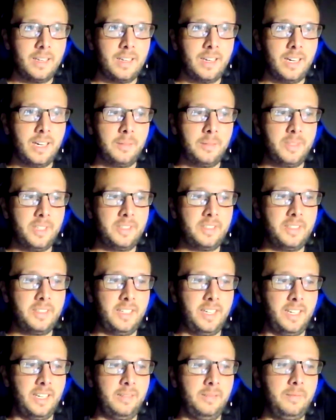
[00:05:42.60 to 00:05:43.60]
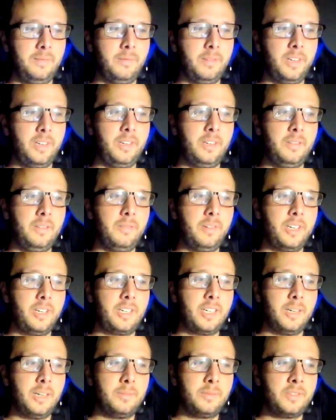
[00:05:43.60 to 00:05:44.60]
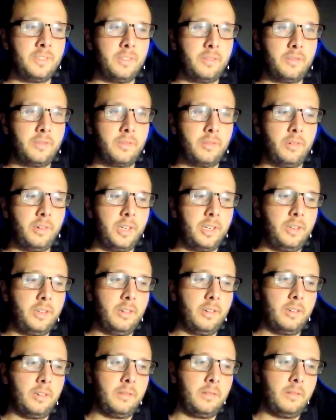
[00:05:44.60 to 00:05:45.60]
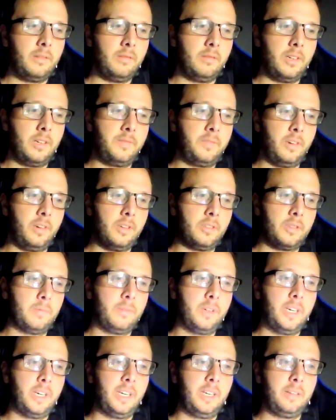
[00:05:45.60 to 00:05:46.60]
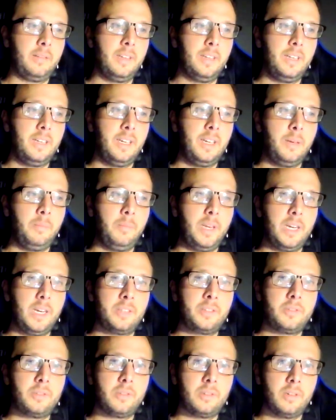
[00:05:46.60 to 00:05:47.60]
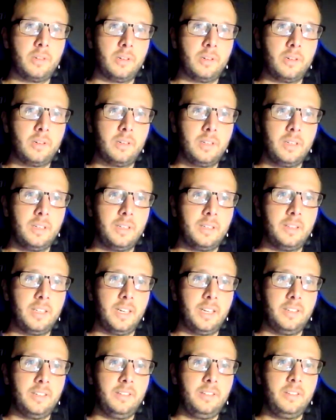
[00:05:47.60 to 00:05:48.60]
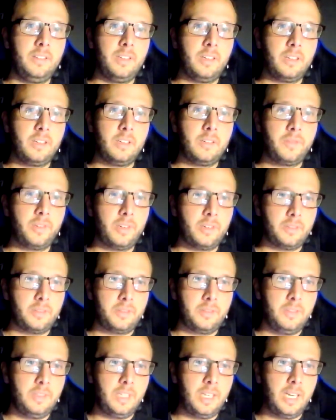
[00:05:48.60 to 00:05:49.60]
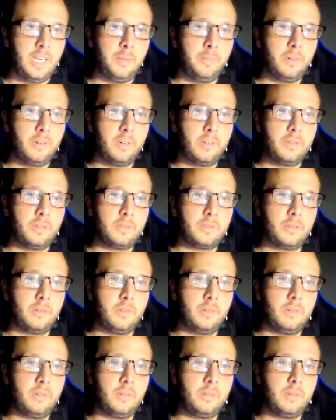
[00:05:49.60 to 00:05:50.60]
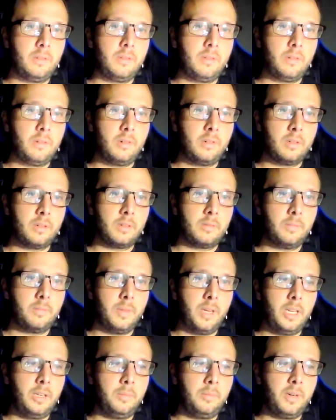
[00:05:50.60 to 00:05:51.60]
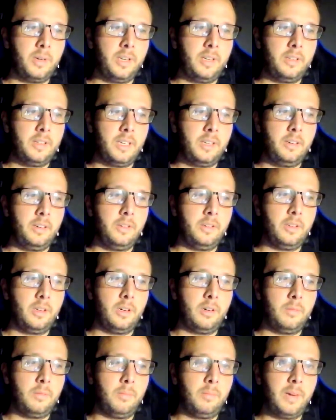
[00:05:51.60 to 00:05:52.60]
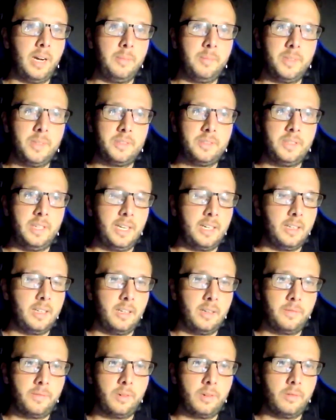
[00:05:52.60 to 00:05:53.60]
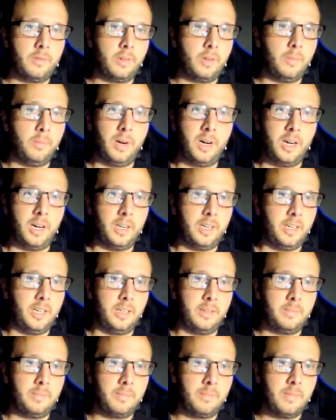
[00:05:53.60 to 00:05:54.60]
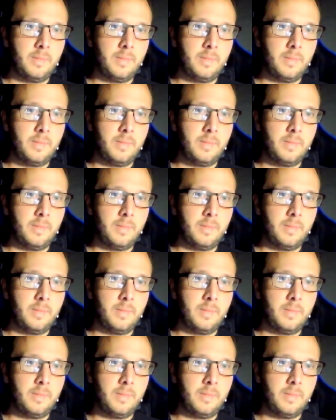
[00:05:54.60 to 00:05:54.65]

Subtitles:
I'm just saying, when it comes to throwing your love dolls away, make sure that none of your neighbors or anybody that you know might mistaken it for a real body,